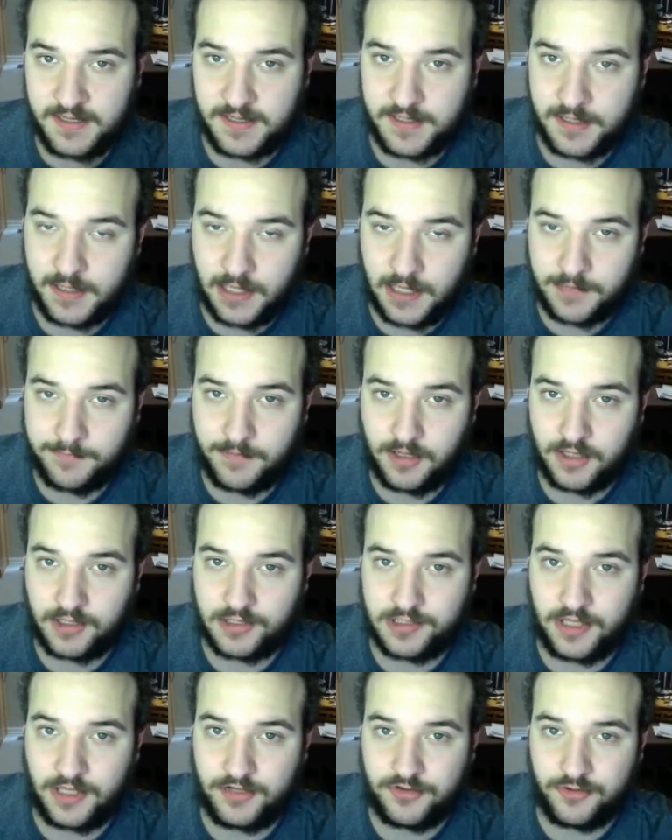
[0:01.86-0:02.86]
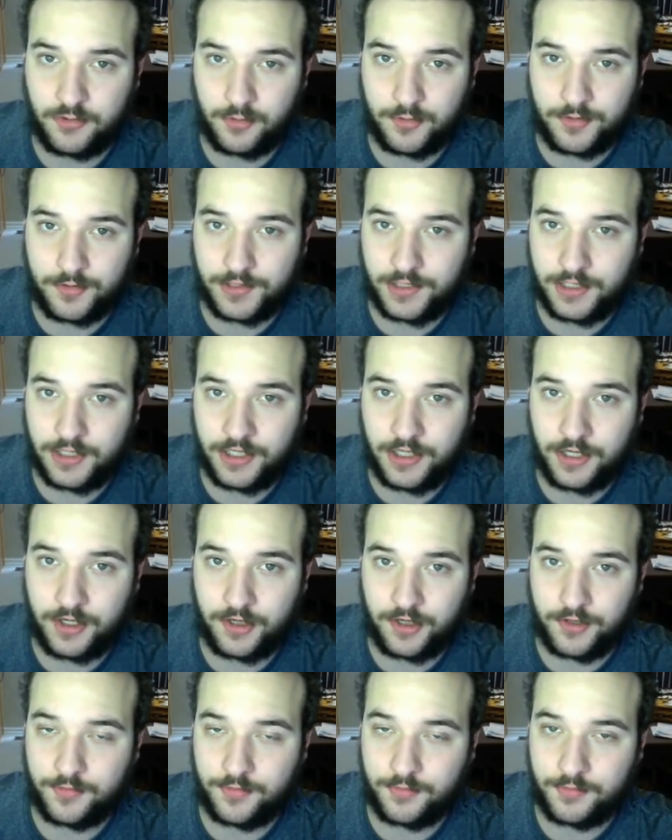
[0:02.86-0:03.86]
Animon Clendori
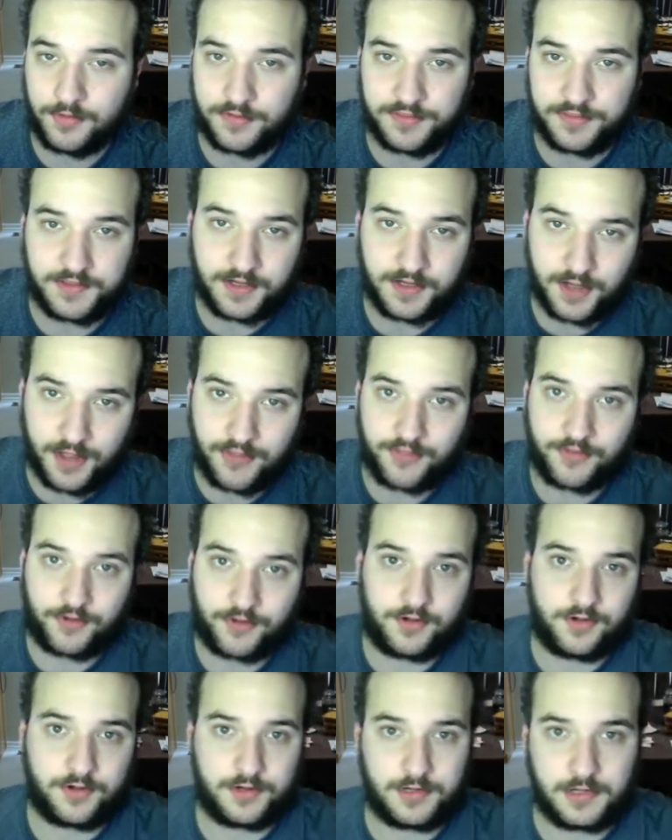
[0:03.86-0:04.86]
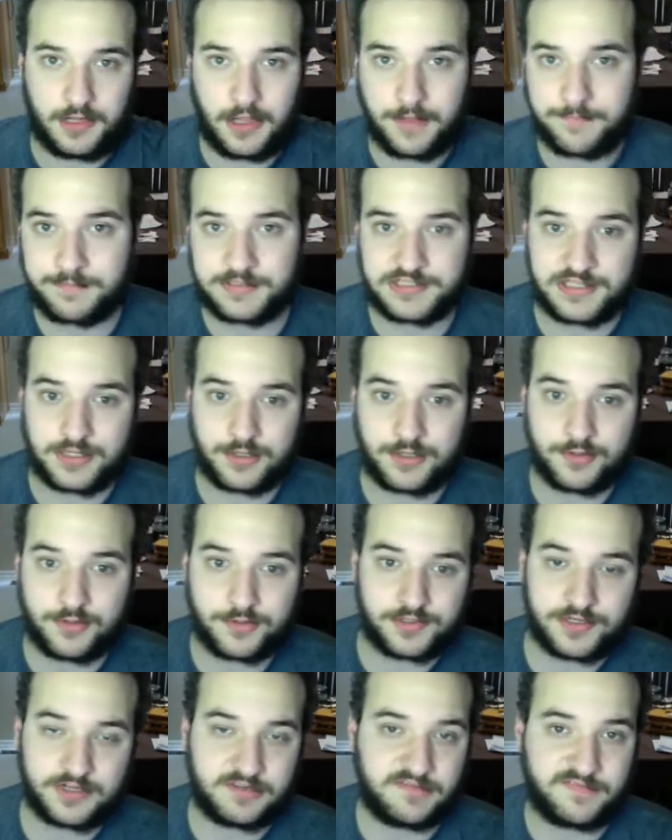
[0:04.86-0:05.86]
here with another
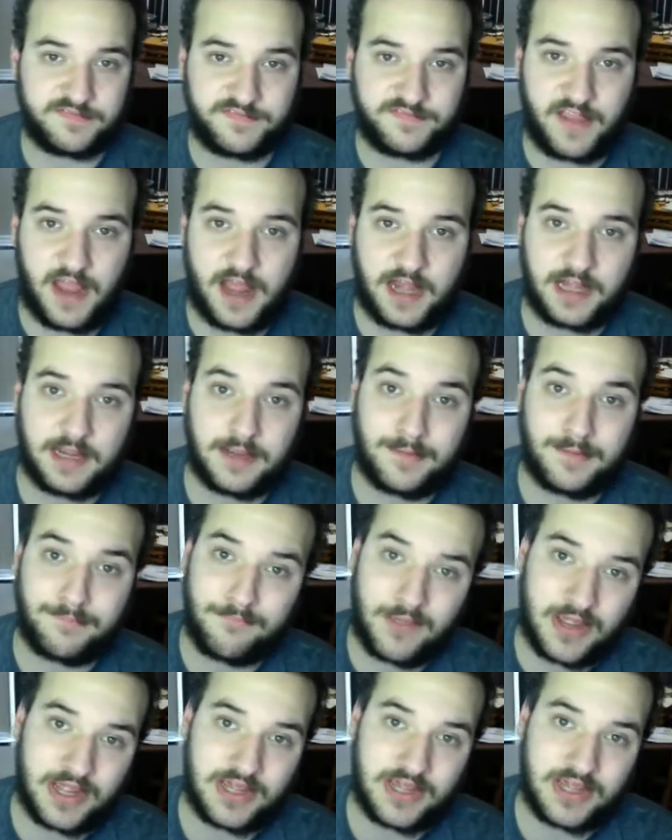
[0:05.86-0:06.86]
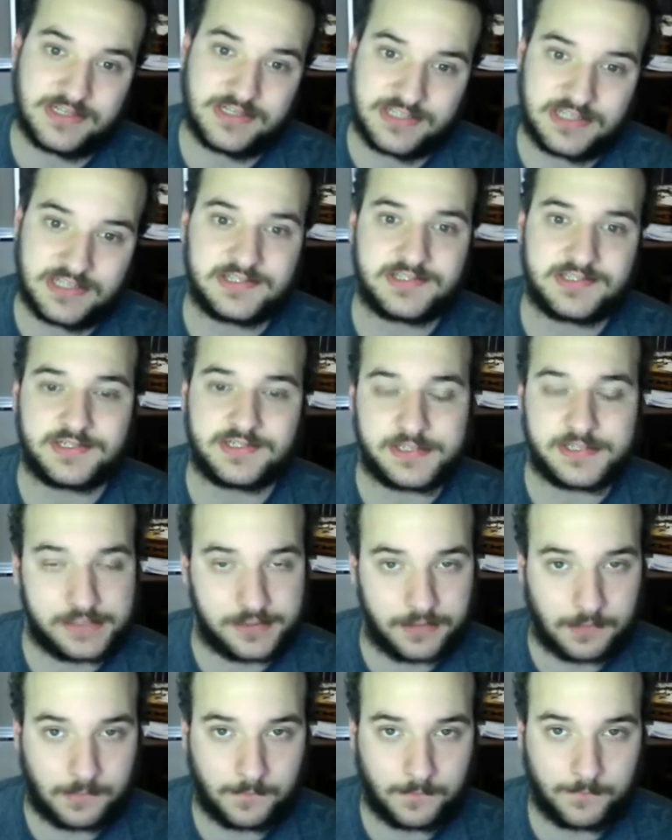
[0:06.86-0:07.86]
episode of Anime Season
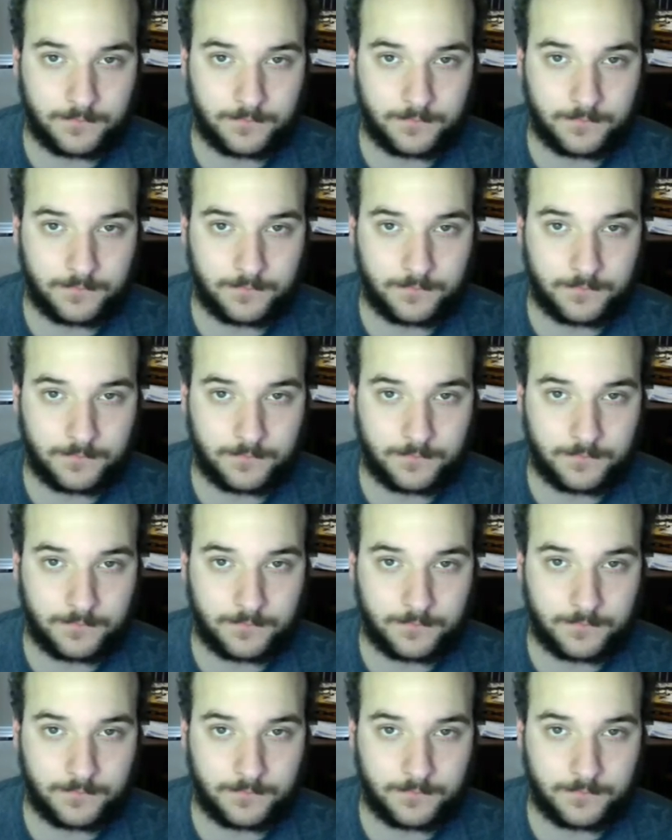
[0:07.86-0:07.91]
2.